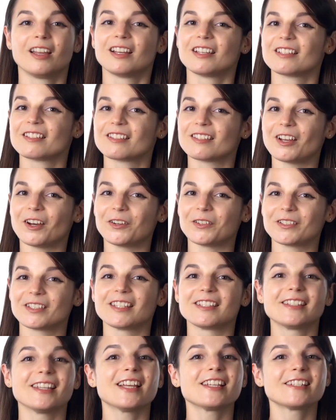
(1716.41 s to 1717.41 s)
So, to
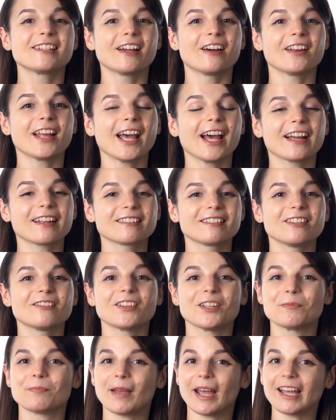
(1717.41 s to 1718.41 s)
test out active
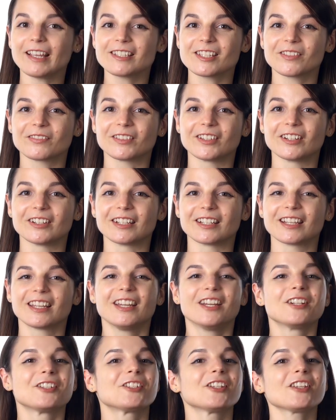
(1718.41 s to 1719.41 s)
and passive learning,
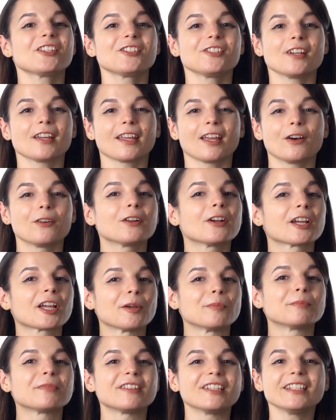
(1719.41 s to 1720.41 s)
just check out our
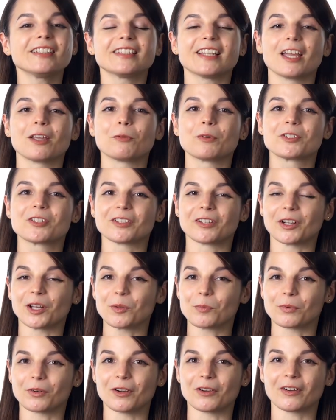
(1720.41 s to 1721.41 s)
complete language learning
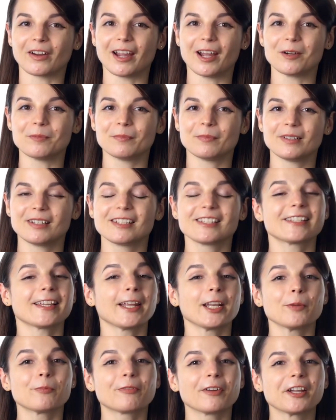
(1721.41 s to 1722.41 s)
program.
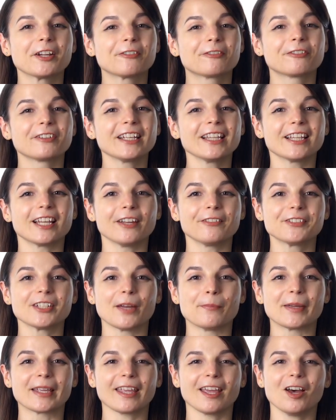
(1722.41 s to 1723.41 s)
Sign up for your free
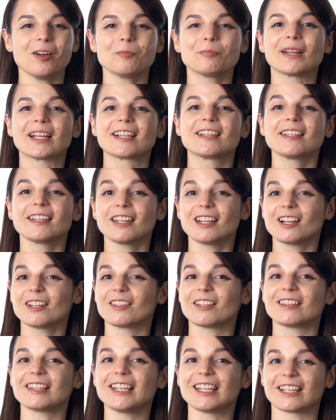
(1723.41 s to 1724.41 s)
lifetime account by clicking on
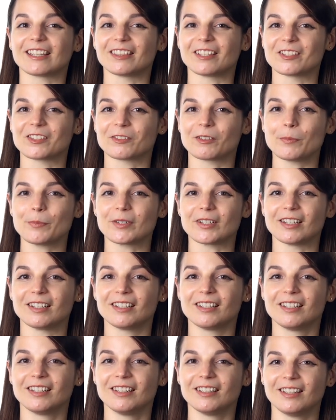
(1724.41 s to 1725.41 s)
the link in the
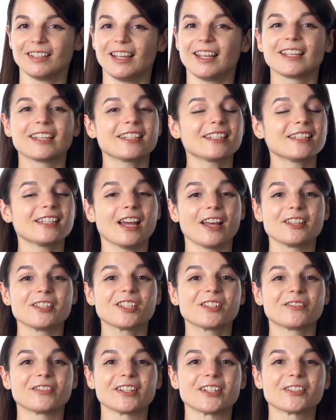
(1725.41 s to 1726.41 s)
description. Get tons
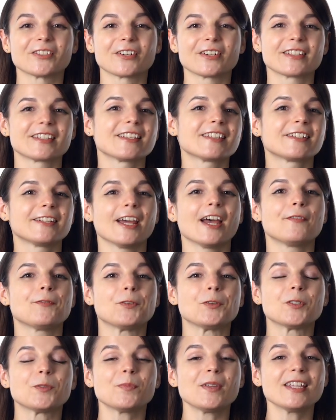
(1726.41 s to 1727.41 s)
of resources to have
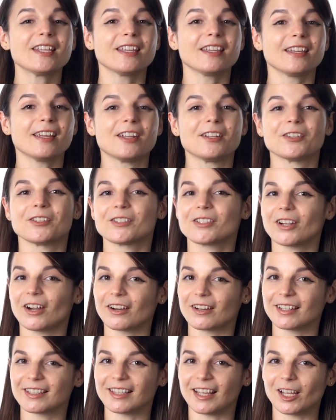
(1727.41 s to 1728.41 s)
you speaking in your
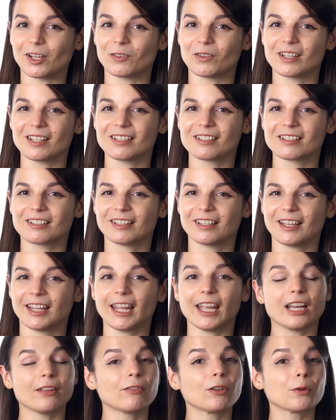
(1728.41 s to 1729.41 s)
target language.
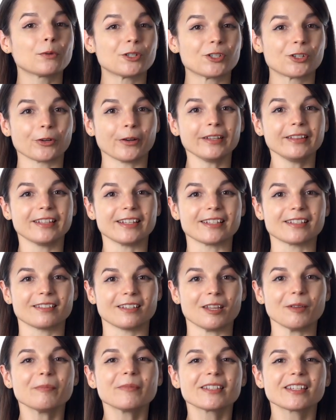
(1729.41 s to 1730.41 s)
And if you enjoyed these
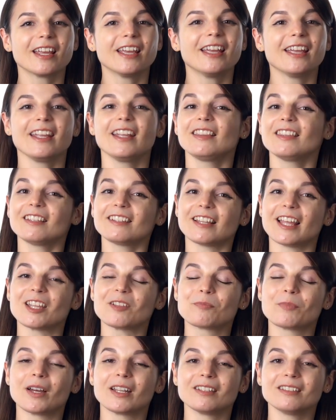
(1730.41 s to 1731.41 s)
tips, hit the
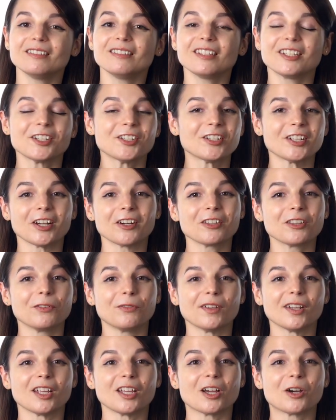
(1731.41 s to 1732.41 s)
like button, share the
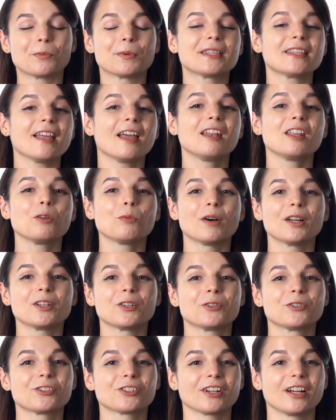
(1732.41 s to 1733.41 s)
video with anyone
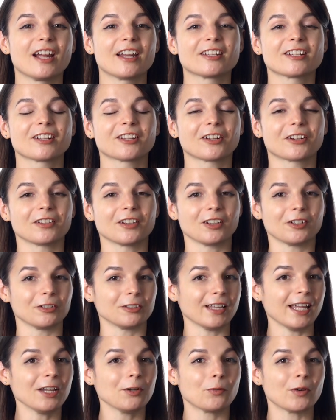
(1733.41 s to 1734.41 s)
who's trying to learn a new
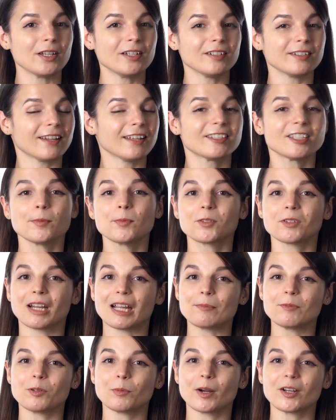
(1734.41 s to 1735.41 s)
language, and
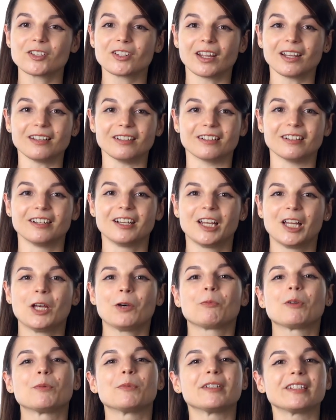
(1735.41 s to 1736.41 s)
subscribe to our channel.
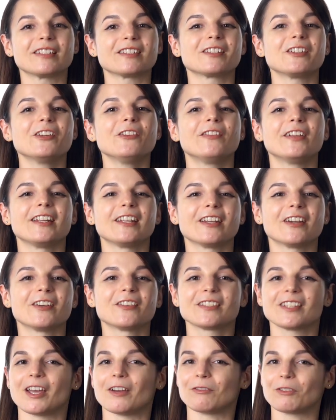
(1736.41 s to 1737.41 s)
We release new
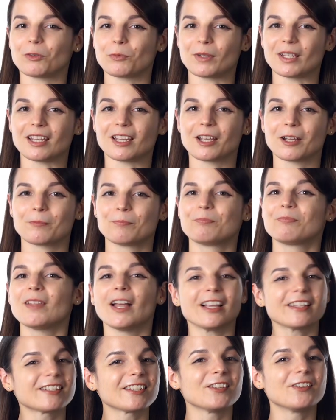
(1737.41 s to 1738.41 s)
videos every week.
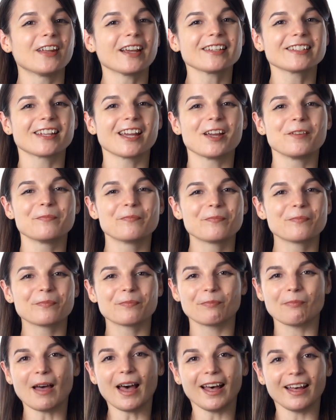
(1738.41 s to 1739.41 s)
I'll see you next time.
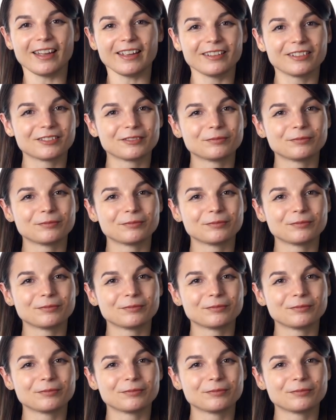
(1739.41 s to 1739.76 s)
Bye!